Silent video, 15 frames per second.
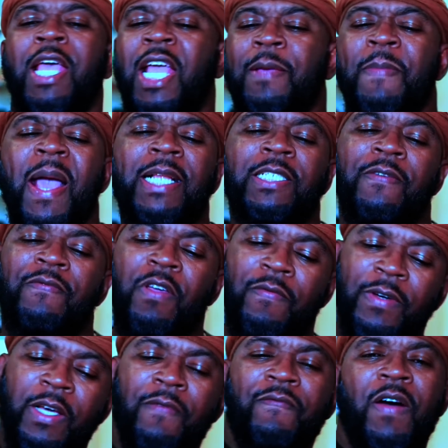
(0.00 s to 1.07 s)
Imagine
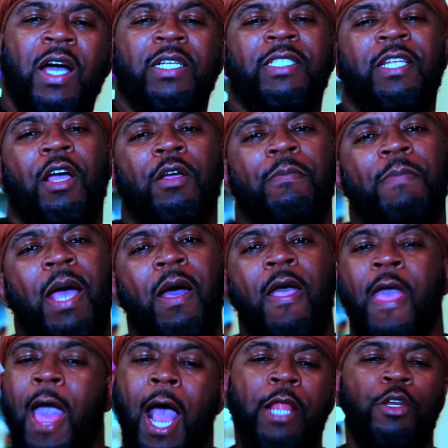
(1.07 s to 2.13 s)
Vivica Fox talking about,
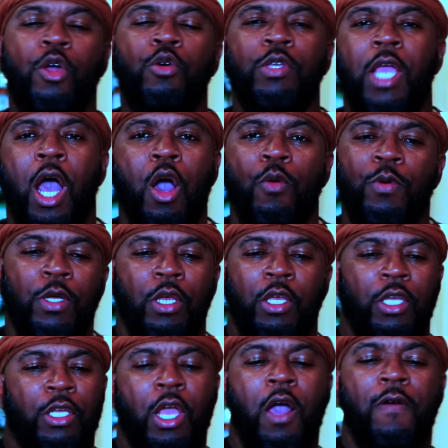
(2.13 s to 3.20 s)
I know
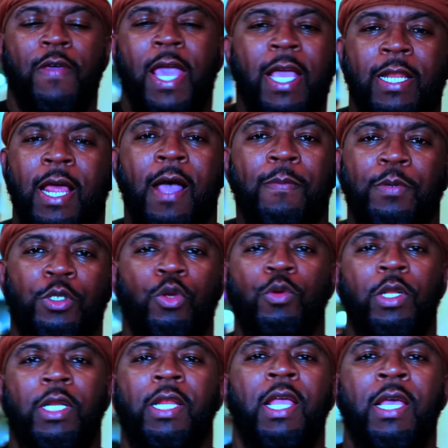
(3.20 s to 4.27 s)
y'all had the
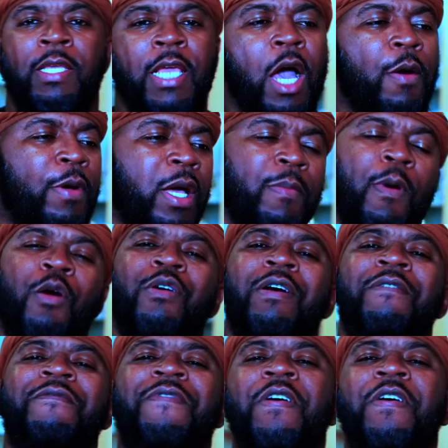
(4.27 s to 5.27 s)
opportunity, y'all would come on.